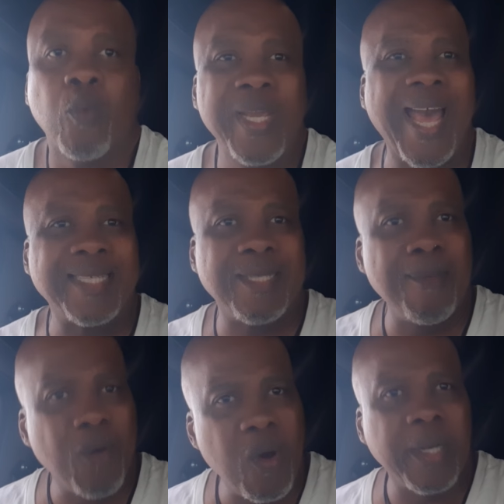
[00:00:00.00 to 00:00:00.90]
we got
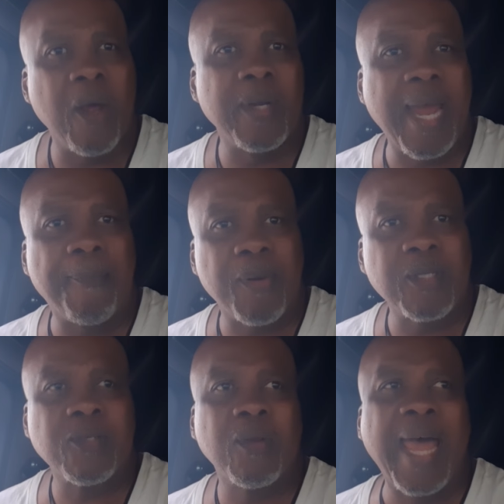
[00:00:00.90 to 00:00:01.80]
something going on in our
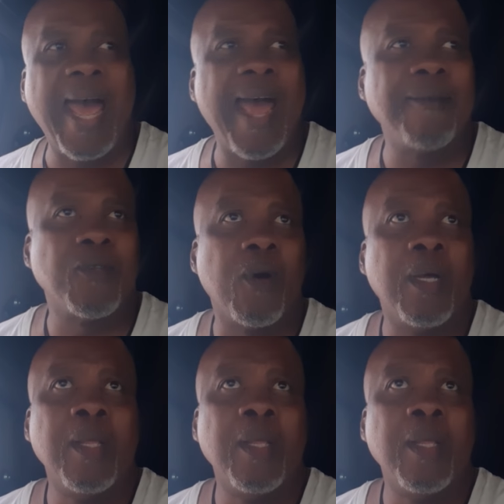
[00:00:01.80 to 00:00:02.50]
personal lives or